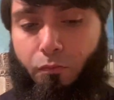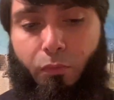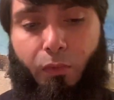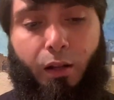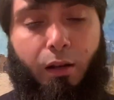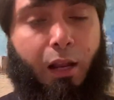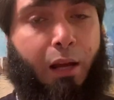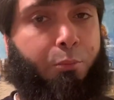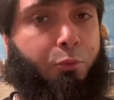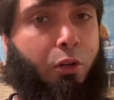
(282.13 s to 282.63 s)

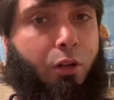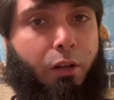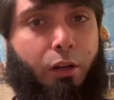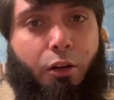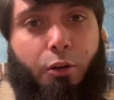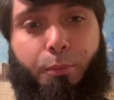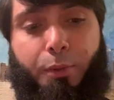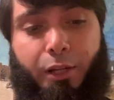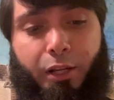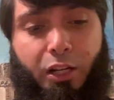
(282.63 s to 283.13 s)
Alhamdulillah
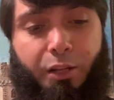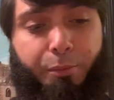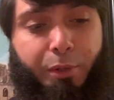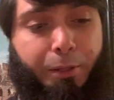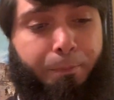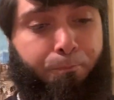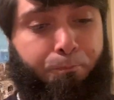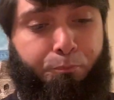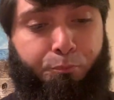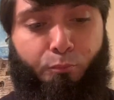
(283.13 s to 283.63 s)
Rabbil
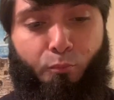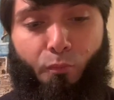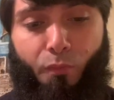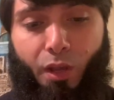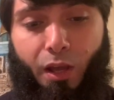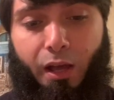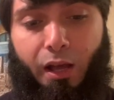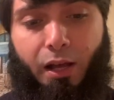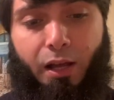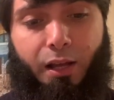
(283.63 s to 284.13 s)

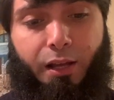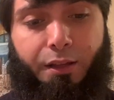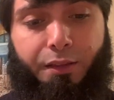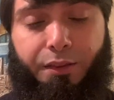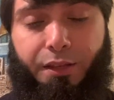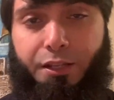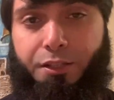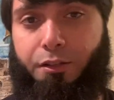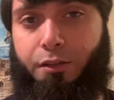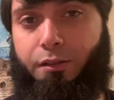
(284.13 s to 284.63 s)
Alameen.
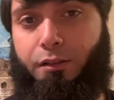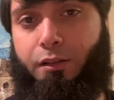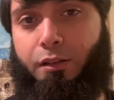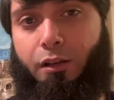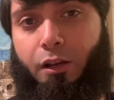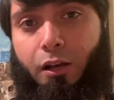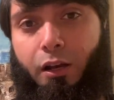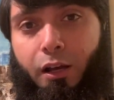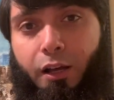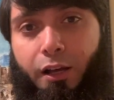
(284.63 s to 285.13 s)
These
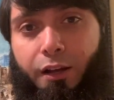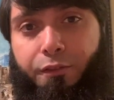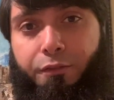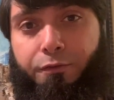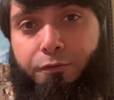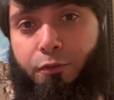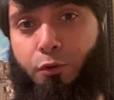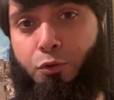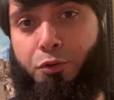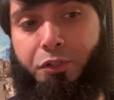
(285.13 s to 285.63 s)

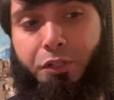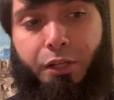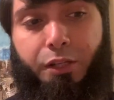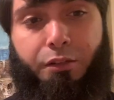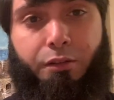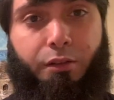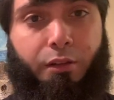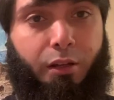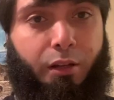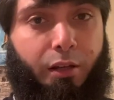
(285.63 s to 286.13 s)

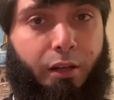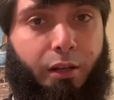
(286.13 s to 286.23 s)
frozen